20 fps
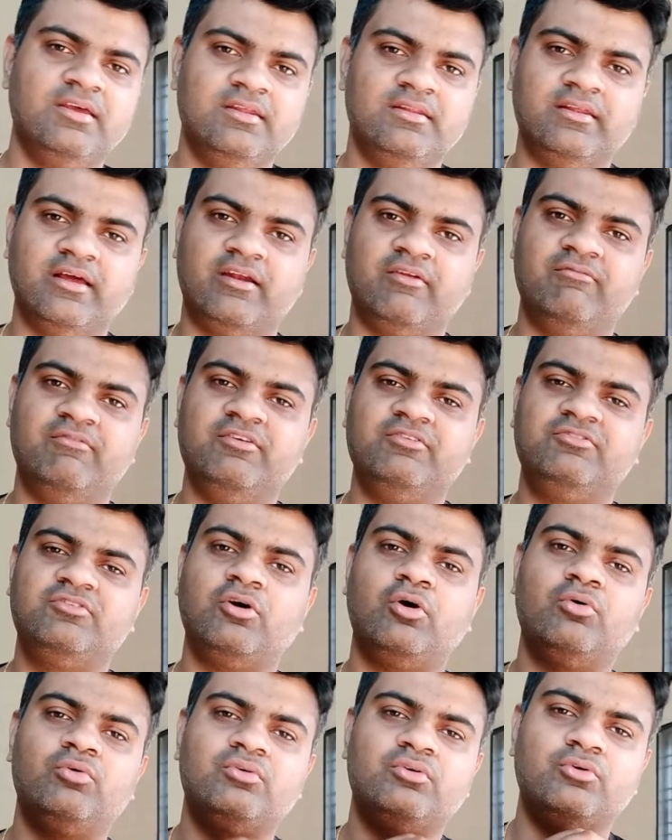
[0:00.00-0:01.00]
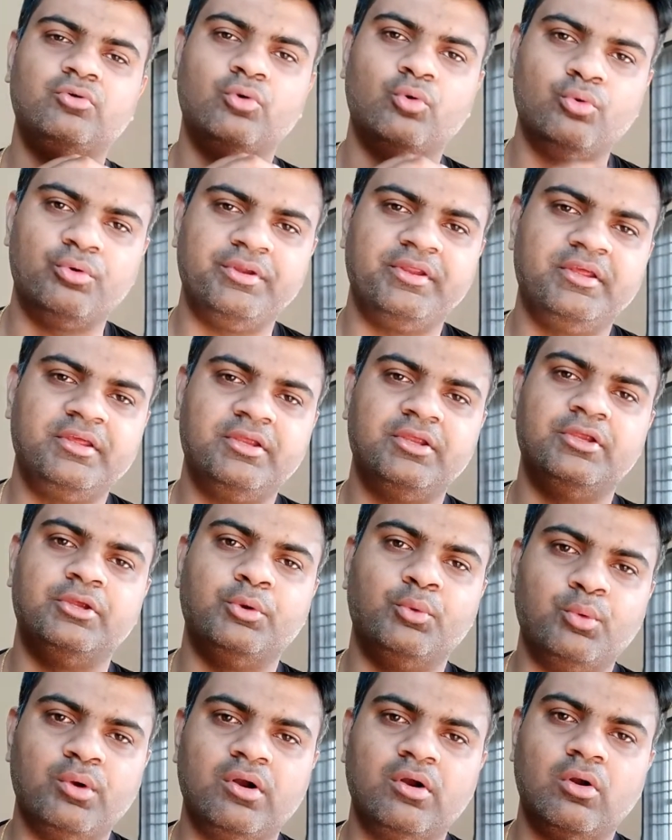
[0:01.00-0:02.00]
that without knowing
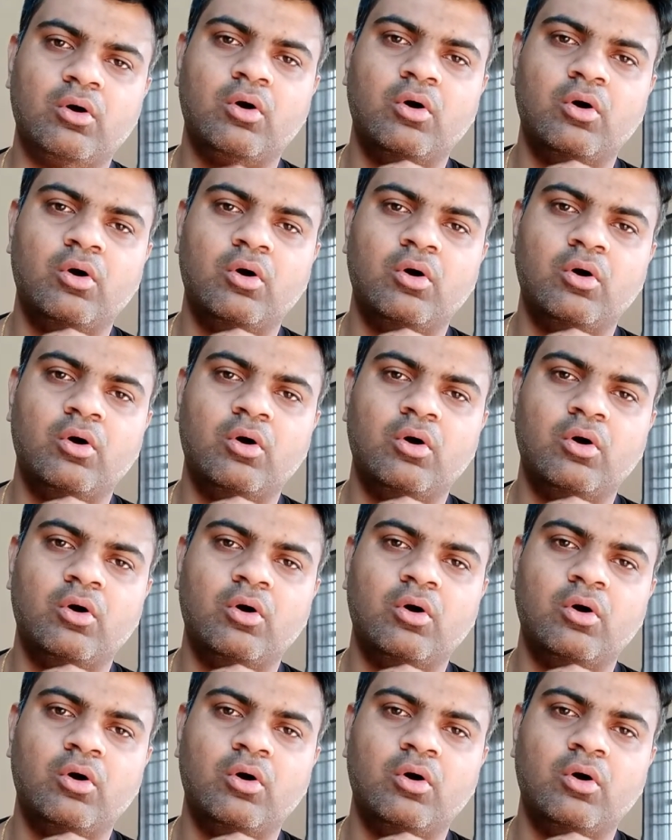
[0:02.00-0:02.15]
your